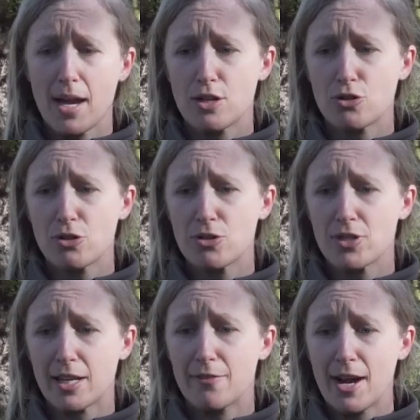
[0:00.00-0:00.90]
by
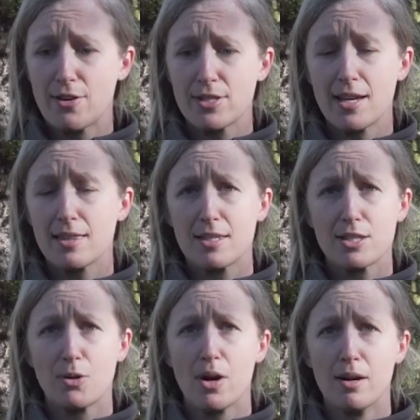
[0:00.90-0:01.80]
introducing a virus like this
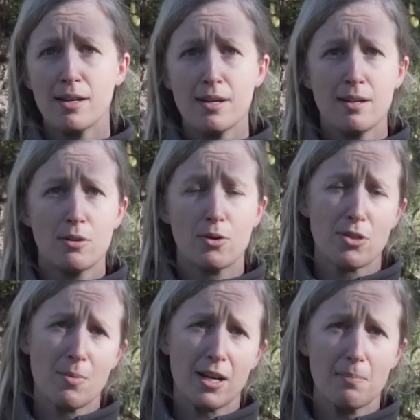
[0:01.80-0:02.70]
to our
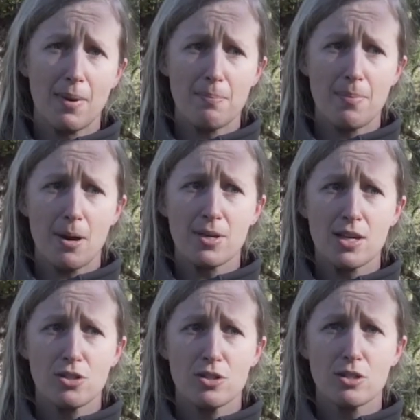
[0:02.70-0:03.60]
North American bat
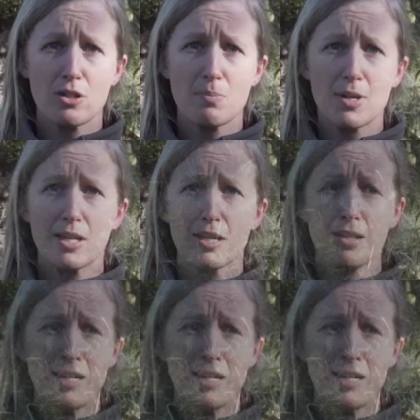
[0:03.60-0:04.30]
populations could be